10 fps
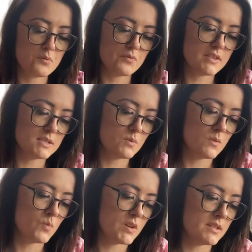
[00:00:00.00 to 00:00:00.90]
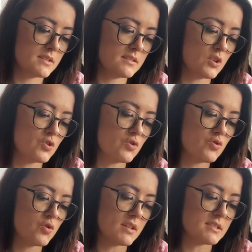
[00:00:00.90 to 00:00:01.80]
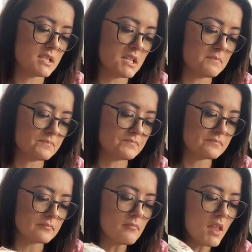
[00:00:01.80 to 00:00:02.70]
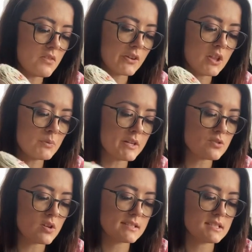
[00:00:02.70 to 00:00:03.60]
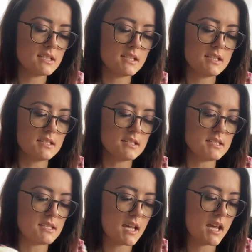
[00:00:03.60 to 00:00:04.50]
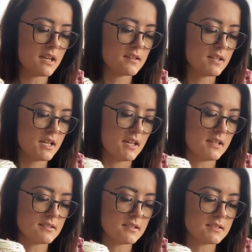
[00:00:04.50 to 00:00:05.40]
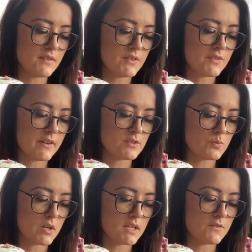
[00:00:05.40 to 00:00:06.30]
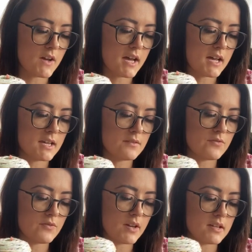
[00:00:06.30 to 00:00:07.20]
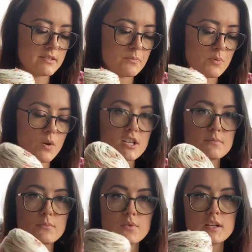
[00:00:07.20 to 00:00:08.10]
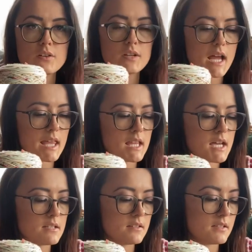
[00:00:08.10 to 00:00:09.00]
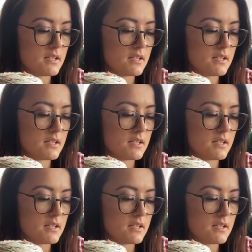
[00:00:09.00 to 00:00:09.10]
This one was Trusty. The colorway Trusty in DK. It's a 75-25 superwash merino and nylon.